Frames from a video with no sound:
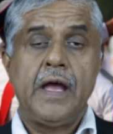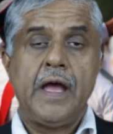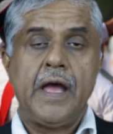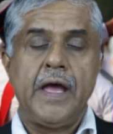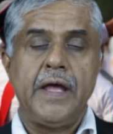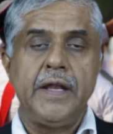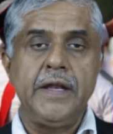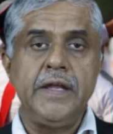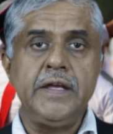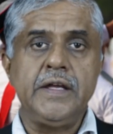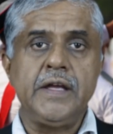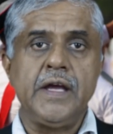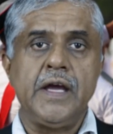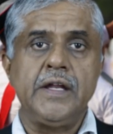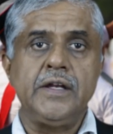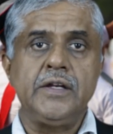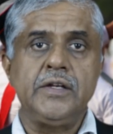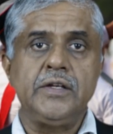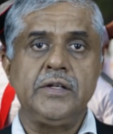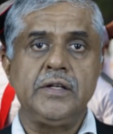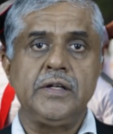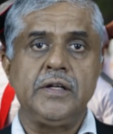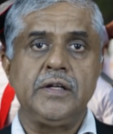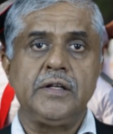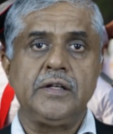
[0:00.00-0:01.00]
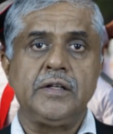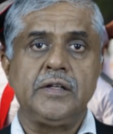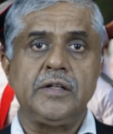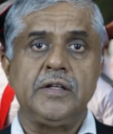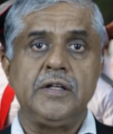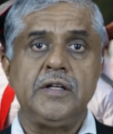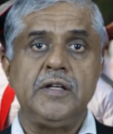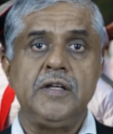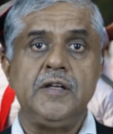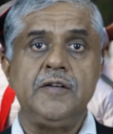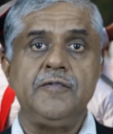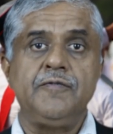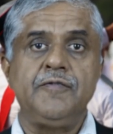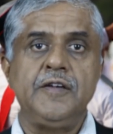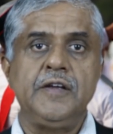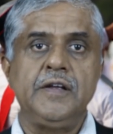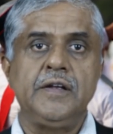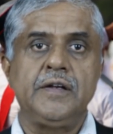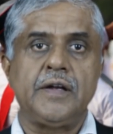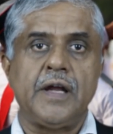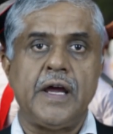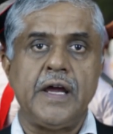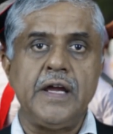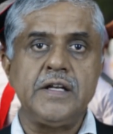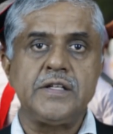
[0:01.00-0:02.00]
Any candidate, if
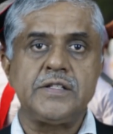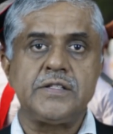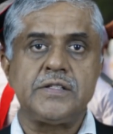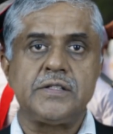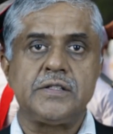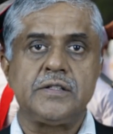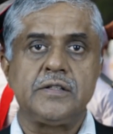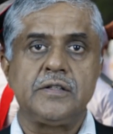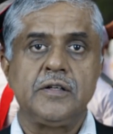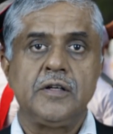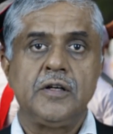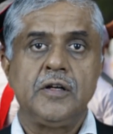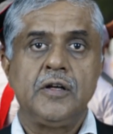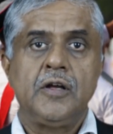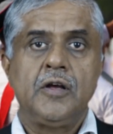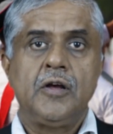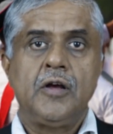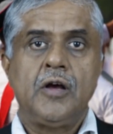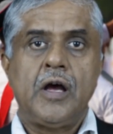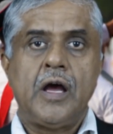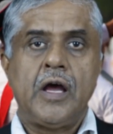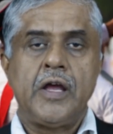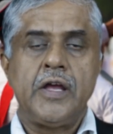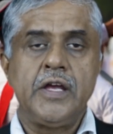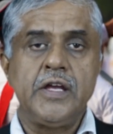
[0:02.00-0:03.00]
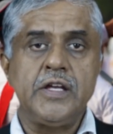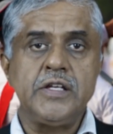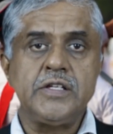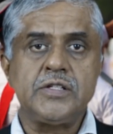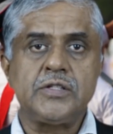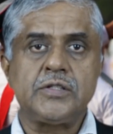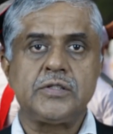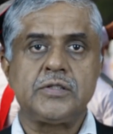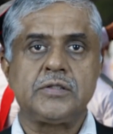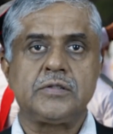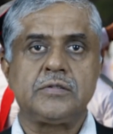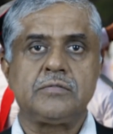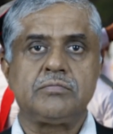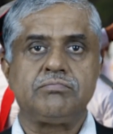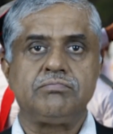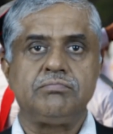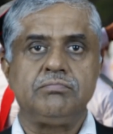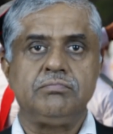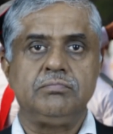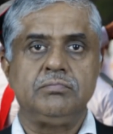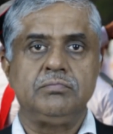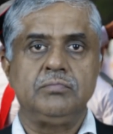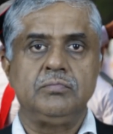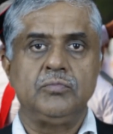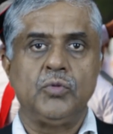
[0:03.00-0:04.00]
he writes his
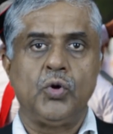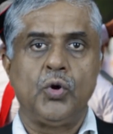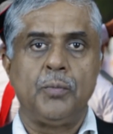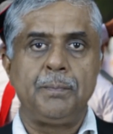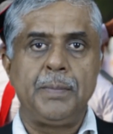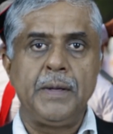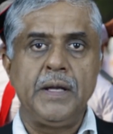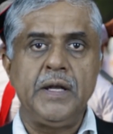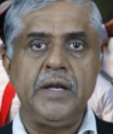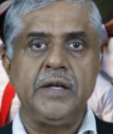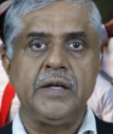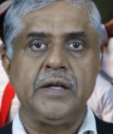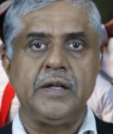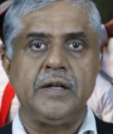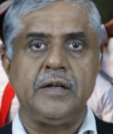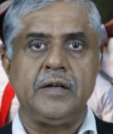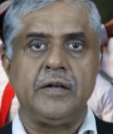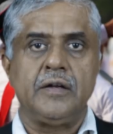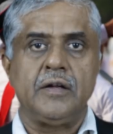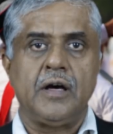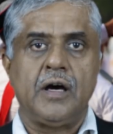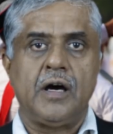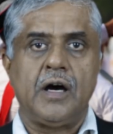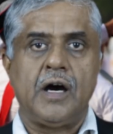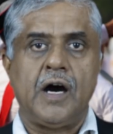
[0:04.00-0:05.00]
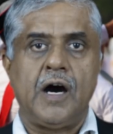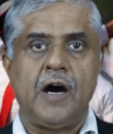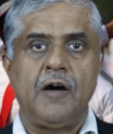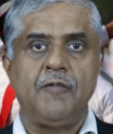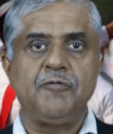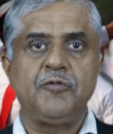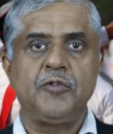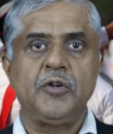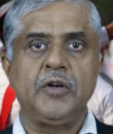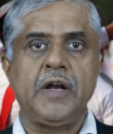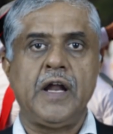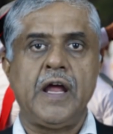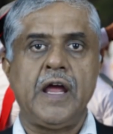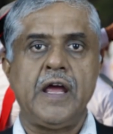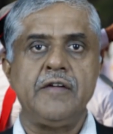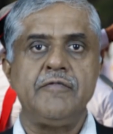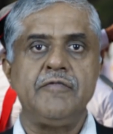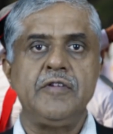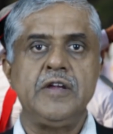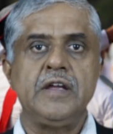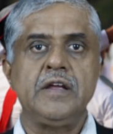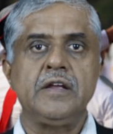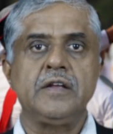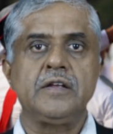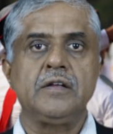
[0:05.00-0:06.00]
opinion after
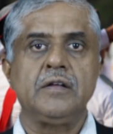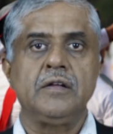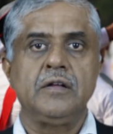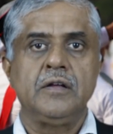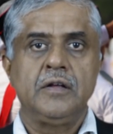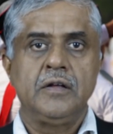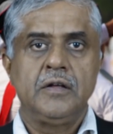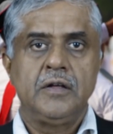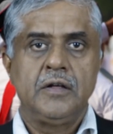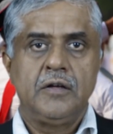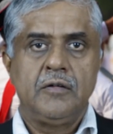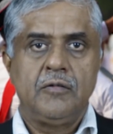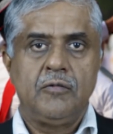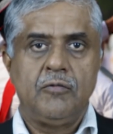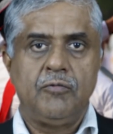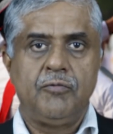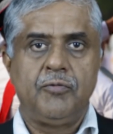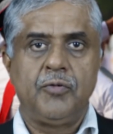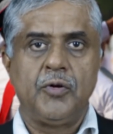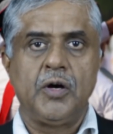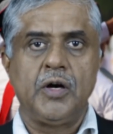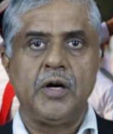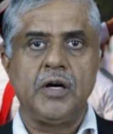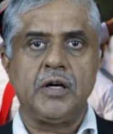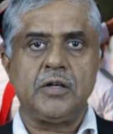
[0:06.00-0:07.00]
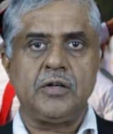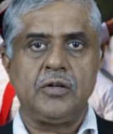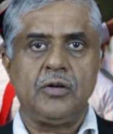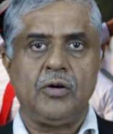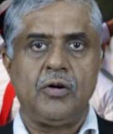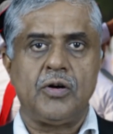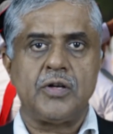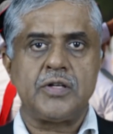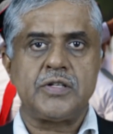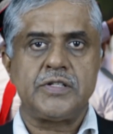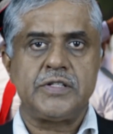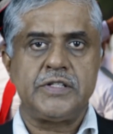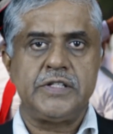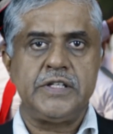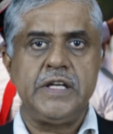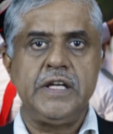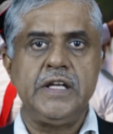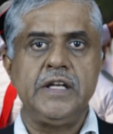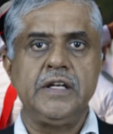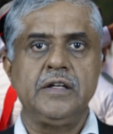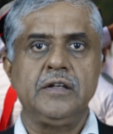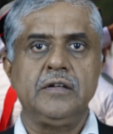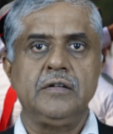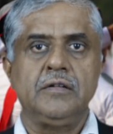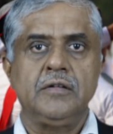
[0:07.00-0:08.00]
having worked or
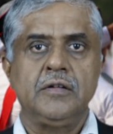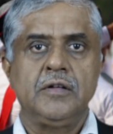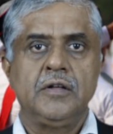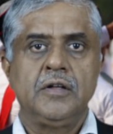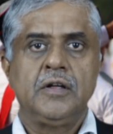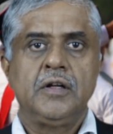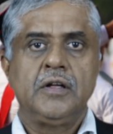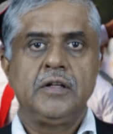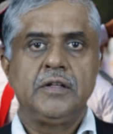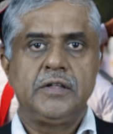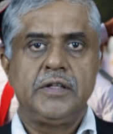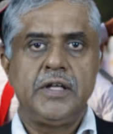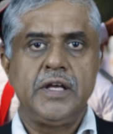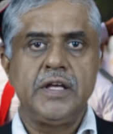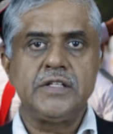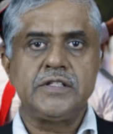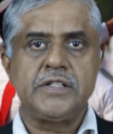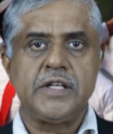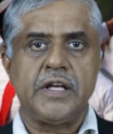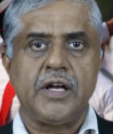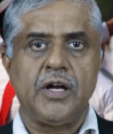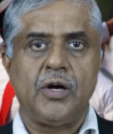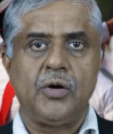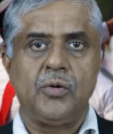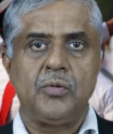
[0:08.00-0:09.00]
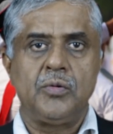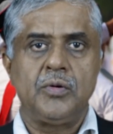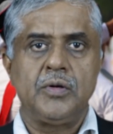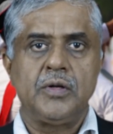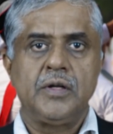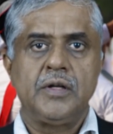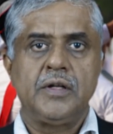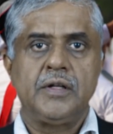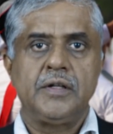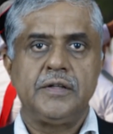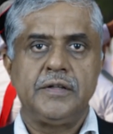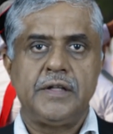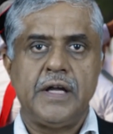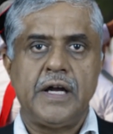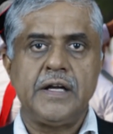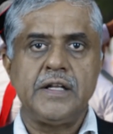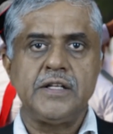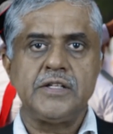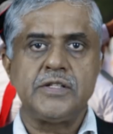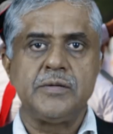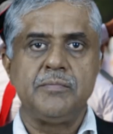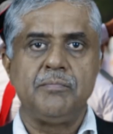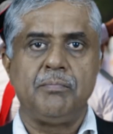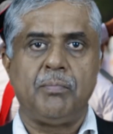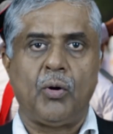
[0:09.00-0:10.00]
seen things around, that
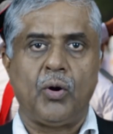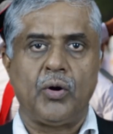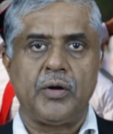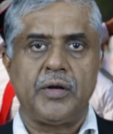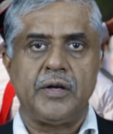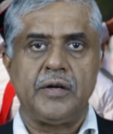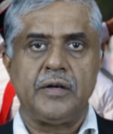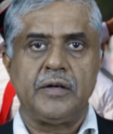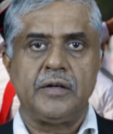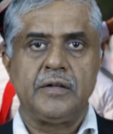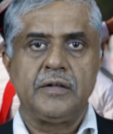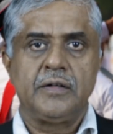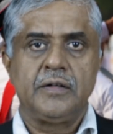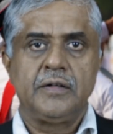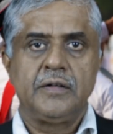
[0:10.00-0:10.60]
is important.